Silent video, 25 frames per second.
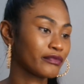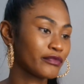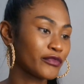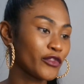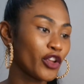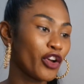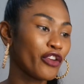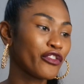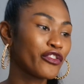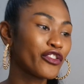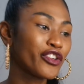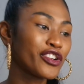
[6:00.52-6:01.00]

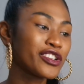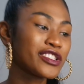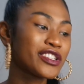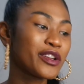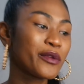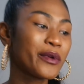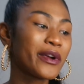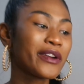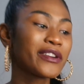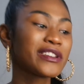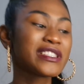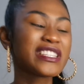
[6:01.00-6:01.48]
Of course, they
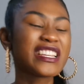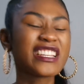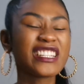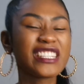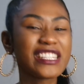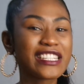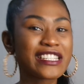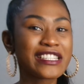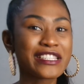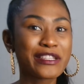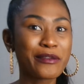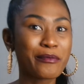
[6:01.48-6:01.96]
weren't
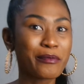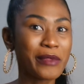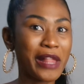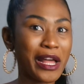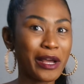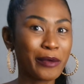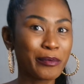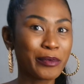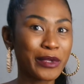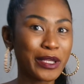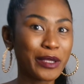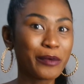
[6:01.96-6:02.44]
enlisting
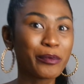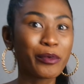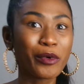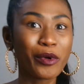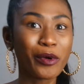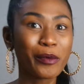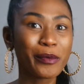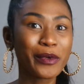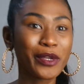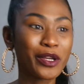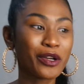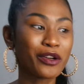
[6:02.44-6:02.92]
black
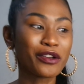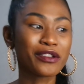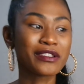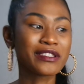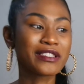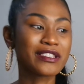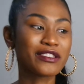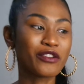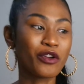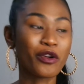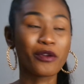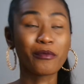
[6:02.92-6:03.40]
people
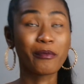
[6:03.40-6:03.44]
because, or